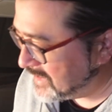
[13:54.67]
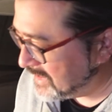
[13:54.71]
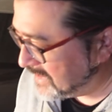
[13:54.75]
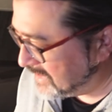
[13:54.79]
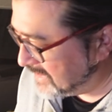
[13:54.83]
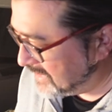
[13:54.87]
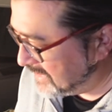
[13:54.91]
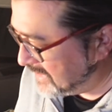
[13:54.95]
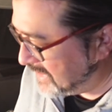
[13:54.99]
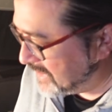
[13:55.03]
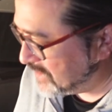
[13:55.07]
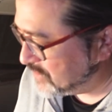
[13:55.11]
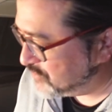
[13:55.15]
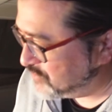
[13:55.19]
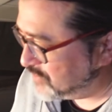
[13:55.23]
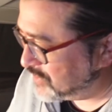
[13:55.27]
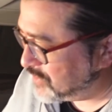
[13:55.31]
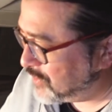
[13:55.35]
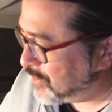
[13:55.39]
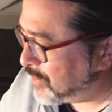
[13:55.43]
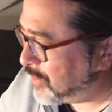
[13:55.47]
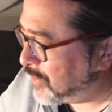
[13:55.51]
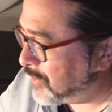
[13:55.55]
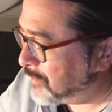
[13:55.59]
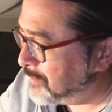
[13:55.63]
electric
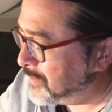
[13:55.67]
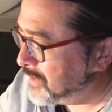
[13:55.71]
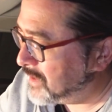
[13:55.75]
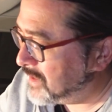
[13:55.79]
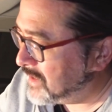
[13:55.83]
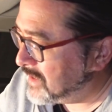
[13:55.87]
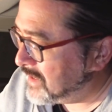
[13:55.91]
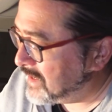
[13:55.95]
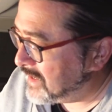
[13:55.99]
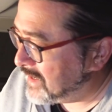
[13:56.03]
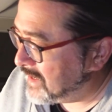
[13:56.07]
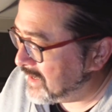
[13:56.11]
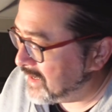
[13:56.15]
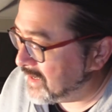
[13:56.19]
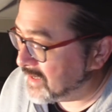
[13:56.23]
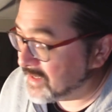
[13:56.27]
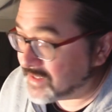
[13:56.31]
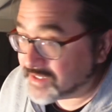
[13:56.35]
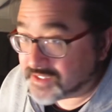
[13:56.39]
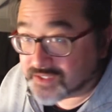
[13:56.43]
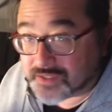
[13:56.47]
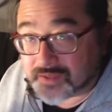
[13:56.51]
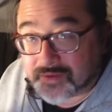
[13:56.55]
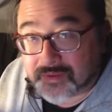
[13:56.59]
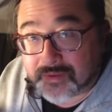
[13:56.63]
hob
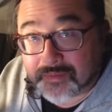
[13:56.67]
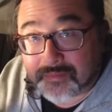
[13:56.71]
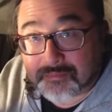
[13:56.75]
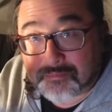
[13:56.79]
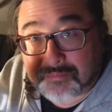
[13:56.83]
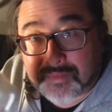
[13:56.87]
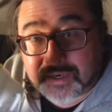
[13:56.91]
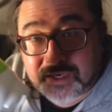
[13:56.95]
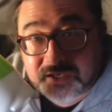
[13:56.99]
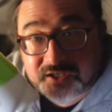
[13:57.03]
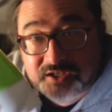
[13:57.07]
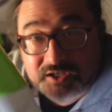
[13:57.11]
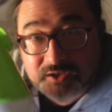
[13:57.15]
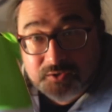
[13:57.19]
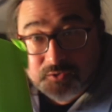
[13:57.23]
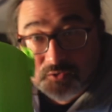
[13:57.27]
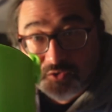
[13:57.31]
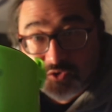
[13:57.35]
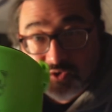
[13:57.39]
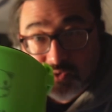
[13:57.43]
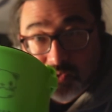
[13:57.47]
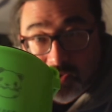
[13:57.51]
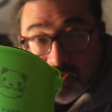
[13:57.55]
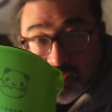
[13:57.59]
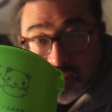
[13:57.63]
and my little
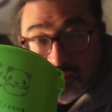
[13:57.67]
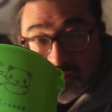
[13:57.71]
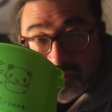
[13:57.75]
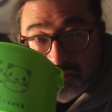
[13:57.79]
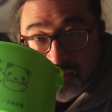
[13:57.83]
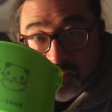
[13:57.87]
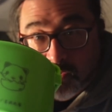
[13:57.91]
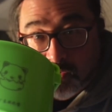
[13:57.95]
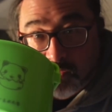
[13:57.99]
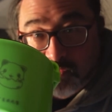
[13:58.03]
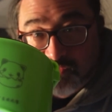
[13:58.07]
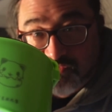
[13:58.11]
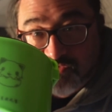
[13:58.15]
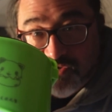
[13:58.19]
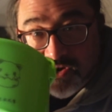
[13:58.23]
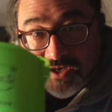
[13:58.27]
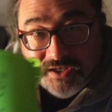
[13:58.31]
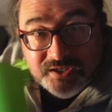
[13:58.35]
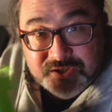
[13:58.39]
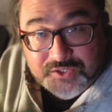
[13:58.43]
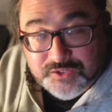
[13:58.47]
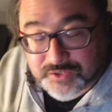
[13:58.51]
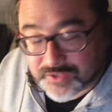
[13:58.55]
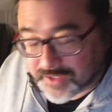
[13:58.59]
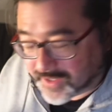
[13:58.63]
12-volt
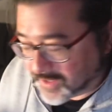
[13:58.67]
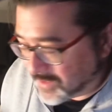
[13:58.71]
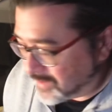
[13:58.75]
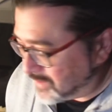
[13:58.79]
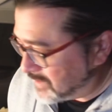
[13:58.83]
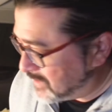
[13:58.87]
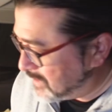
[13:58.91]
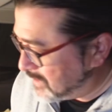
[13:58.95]
rice cooker.